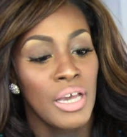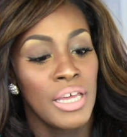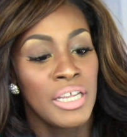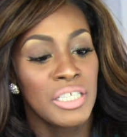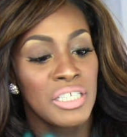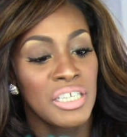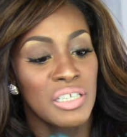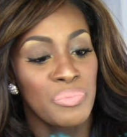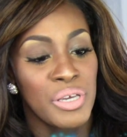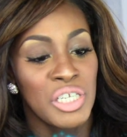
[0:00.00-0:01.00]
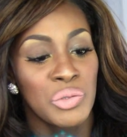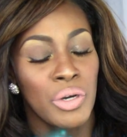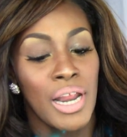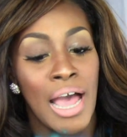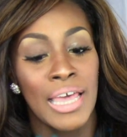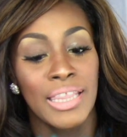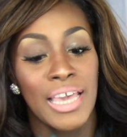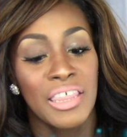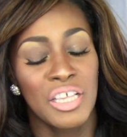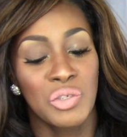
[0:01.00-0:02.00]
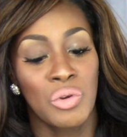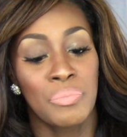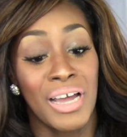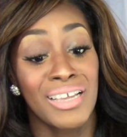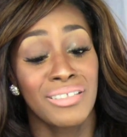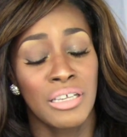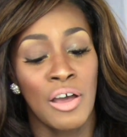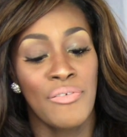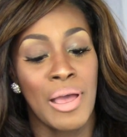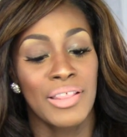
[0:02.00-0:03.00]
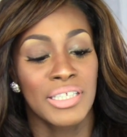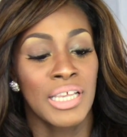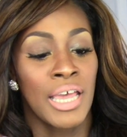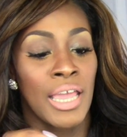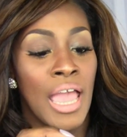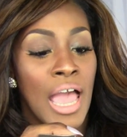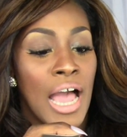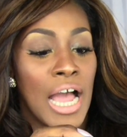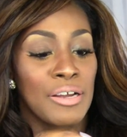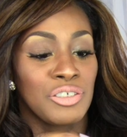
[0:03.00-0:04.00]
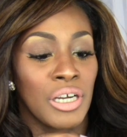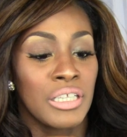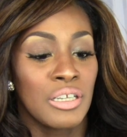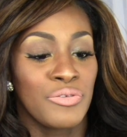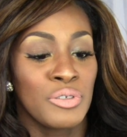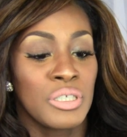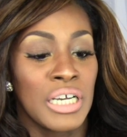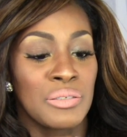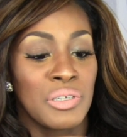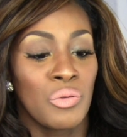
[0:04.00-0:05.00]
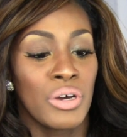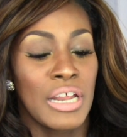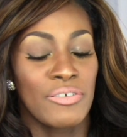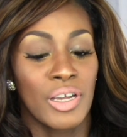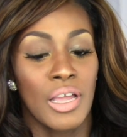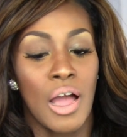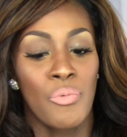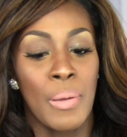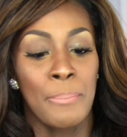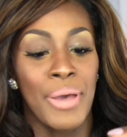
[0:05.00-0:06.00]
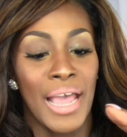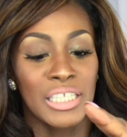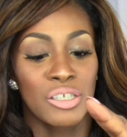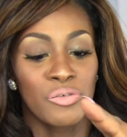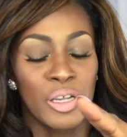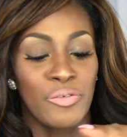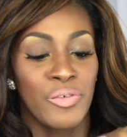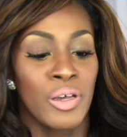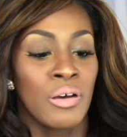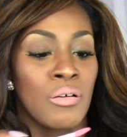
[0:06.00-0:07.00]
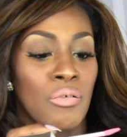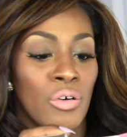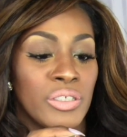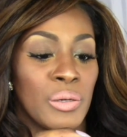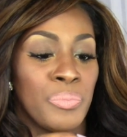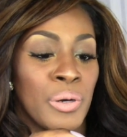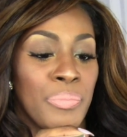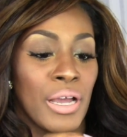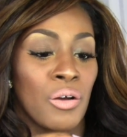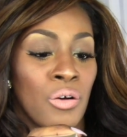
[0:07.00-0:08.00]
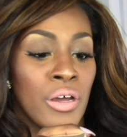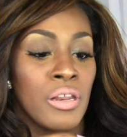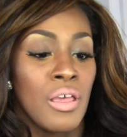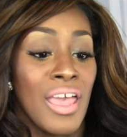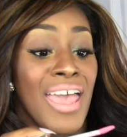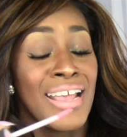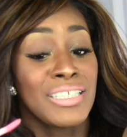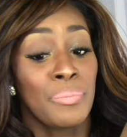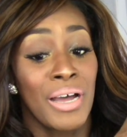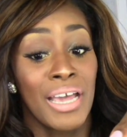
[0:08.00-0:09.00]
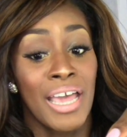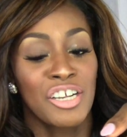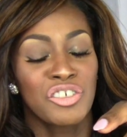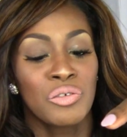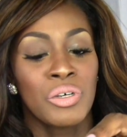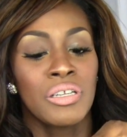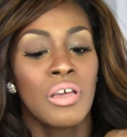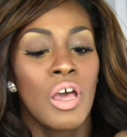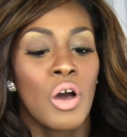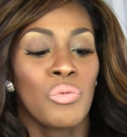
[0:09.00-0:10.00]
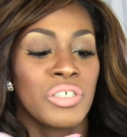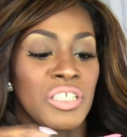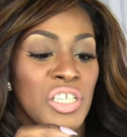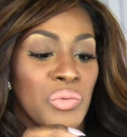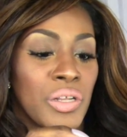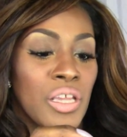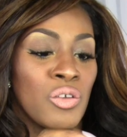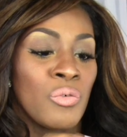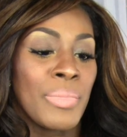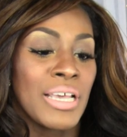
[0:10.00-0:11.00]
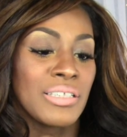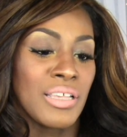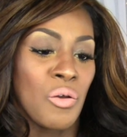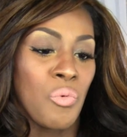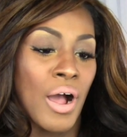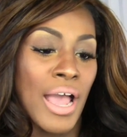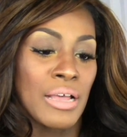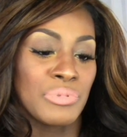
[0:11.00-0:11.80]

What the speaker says: And this is just a peach one. I like this one by itself, I have to say. I tried it a few times, and the one I went back to refill or to put back on and to buy an extra one was this one. And you might say, why?